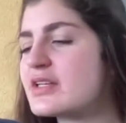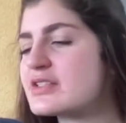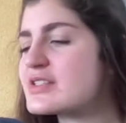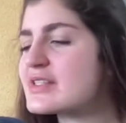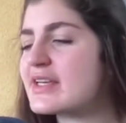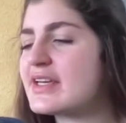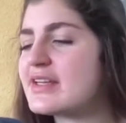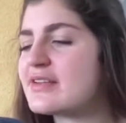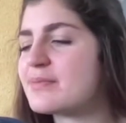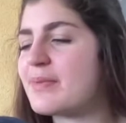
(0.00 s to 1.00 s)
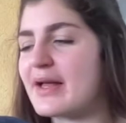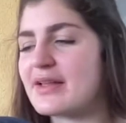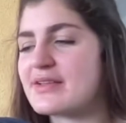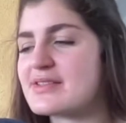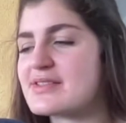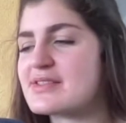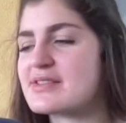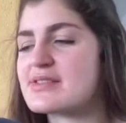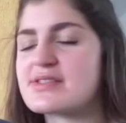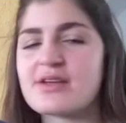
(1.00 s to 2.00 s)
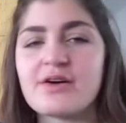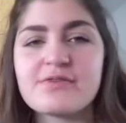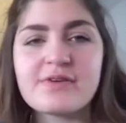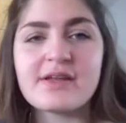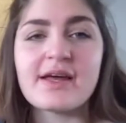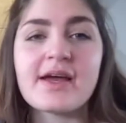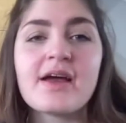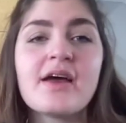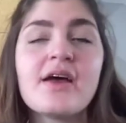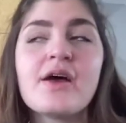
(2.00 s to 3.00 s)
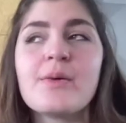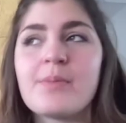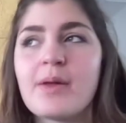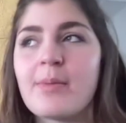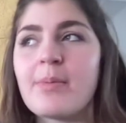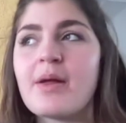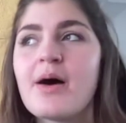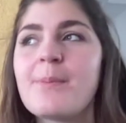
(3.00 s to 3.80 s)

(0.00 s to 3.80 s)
just eat balanced stuff and like blah blah blah.